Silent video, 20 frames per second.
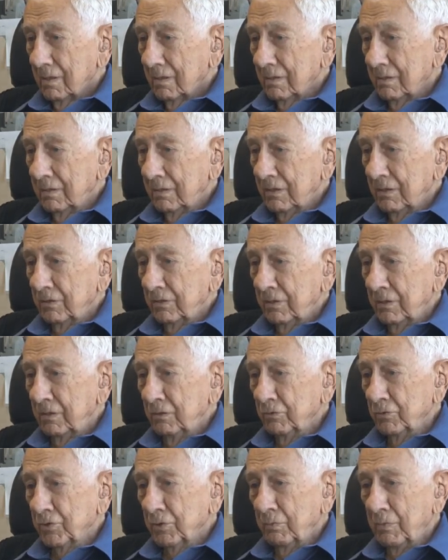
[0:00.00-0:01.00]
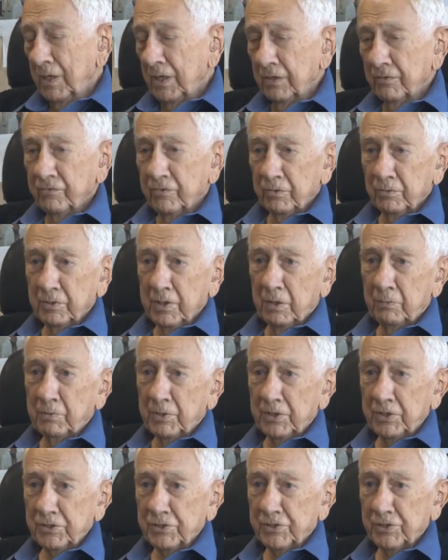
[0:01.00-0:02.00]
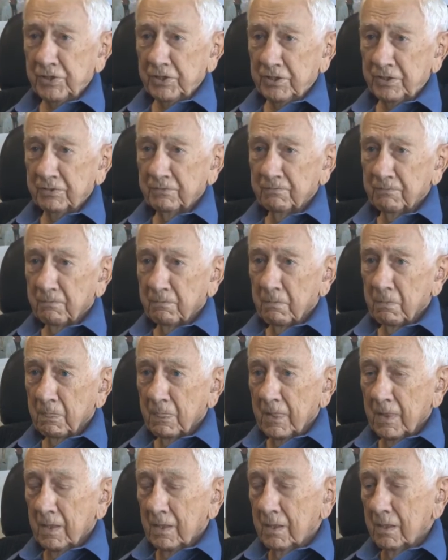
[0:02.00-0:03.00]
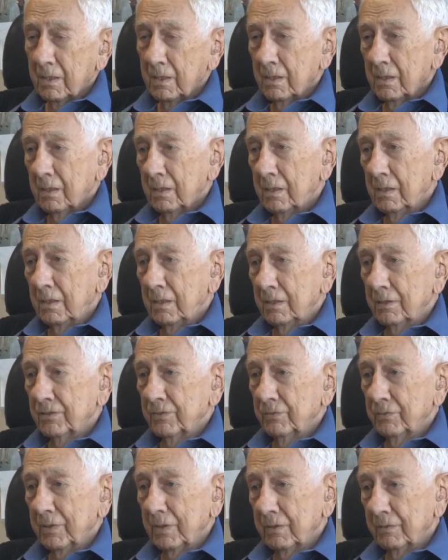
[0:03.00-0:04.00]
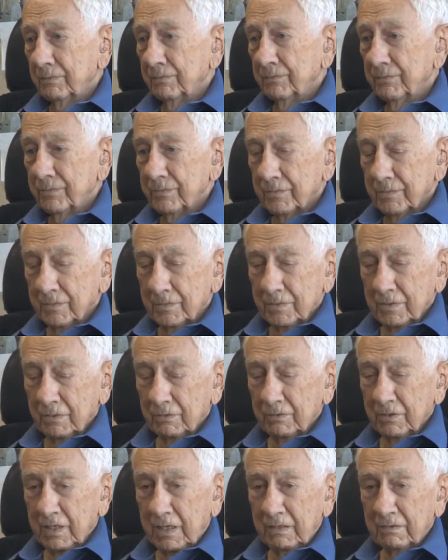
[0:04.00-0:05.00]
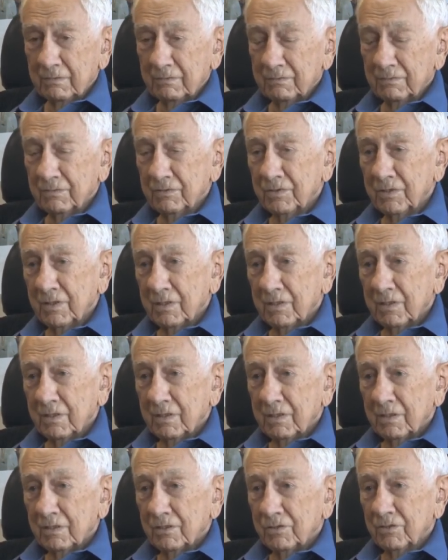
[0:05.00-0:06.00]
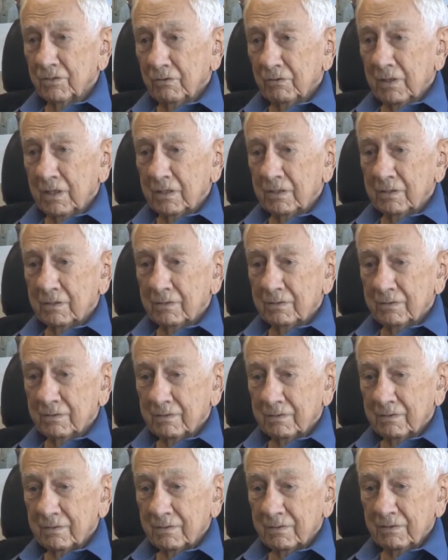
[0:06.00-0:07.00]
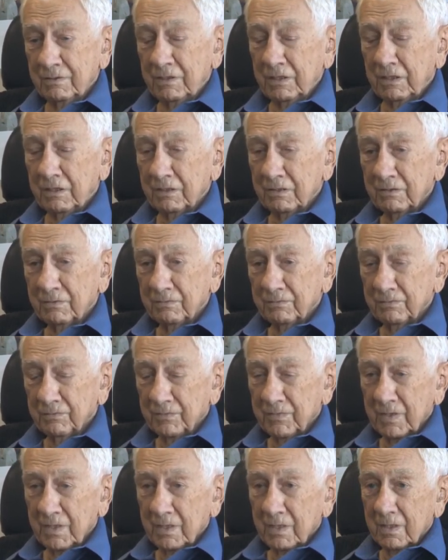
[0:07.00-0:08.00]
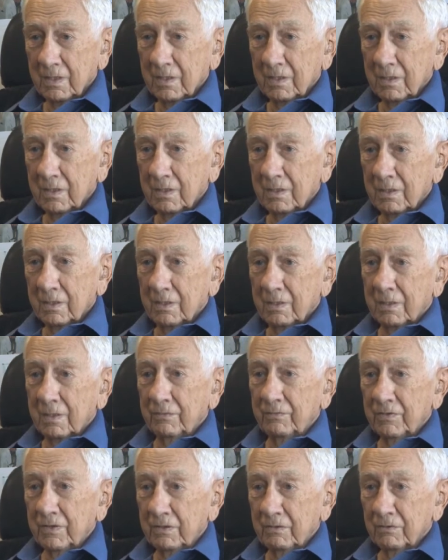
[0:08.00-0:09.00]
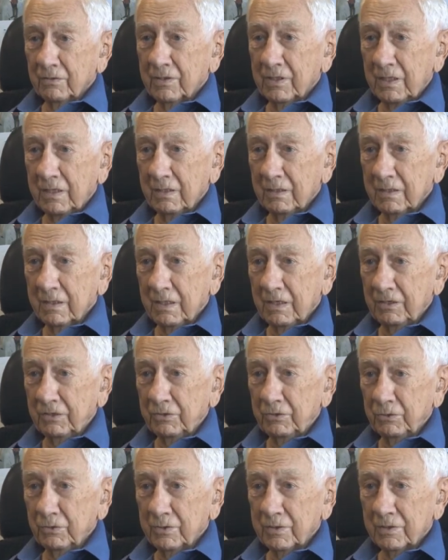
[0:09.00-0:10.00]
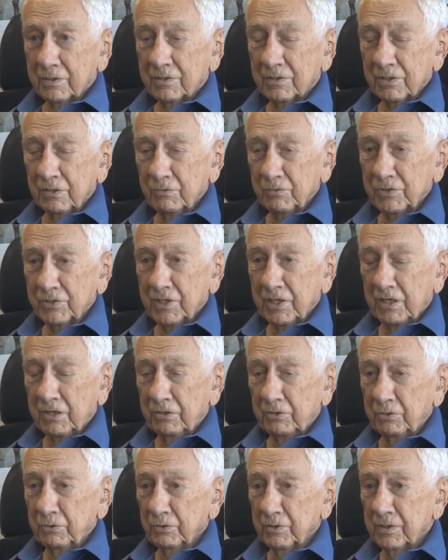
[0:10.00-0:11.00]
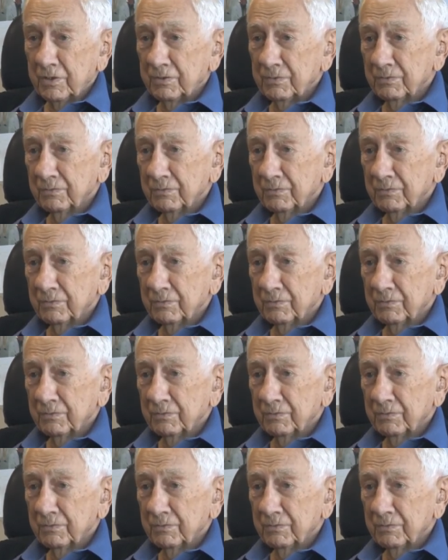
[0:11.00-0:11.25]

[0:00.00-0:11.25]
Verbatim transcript: And then, he was a medic for Company C. And I said, well, okay. So I did it. I mean, okay, I got to do it. Someone's got to do it.